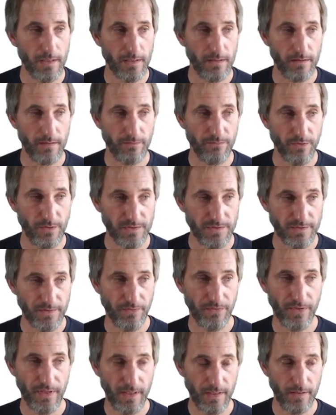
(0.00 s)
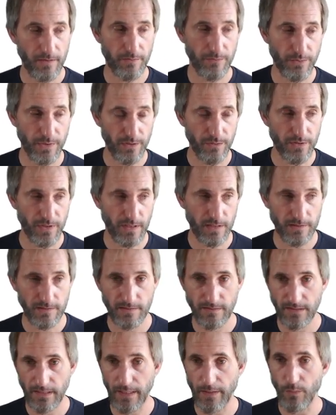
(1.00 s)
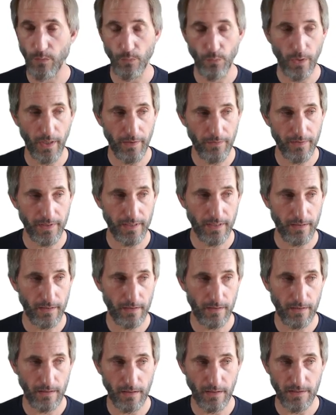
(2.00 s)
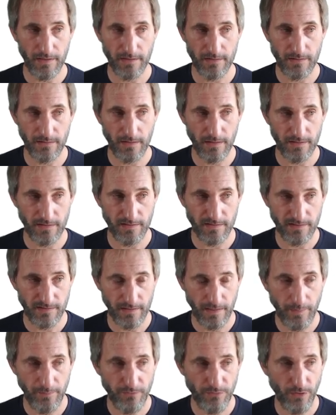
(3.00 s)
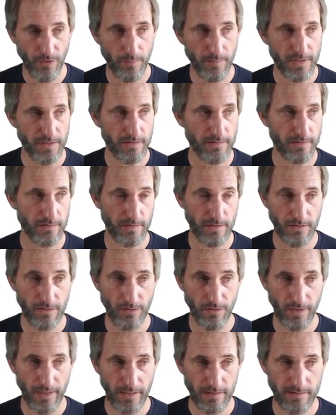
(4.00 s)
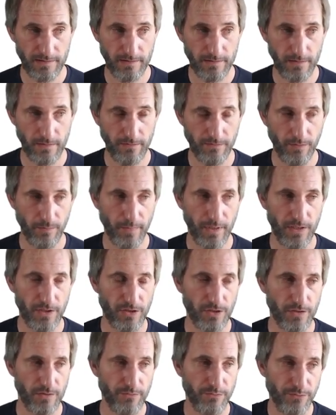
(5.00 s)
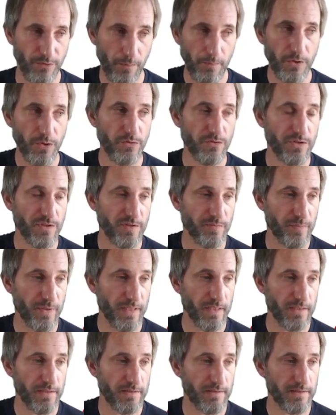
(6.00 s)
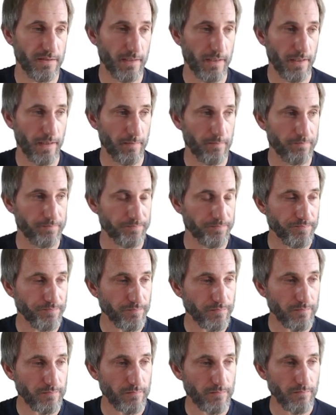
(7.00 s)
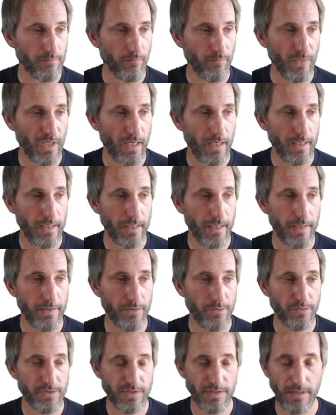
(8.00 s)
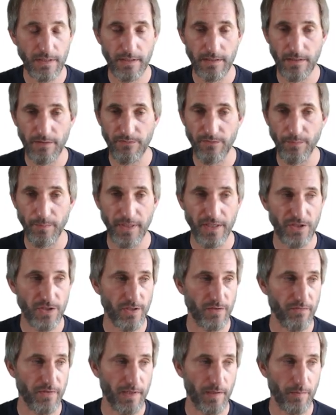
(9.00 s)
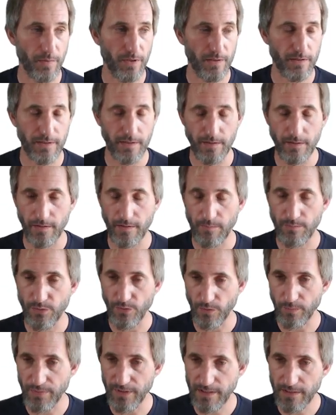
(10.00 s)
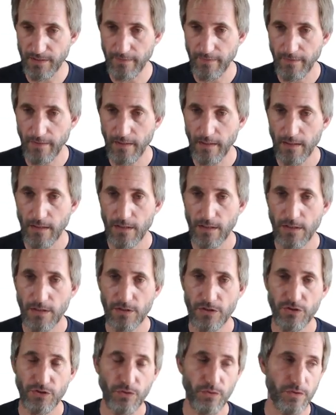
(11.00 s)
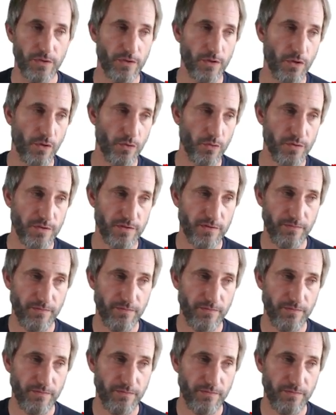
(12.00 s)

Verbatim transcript: The first thing CRIU does and where it got, it got its name from is it collects information from user space um, uh, using the information available in, in ProcPit. So it goes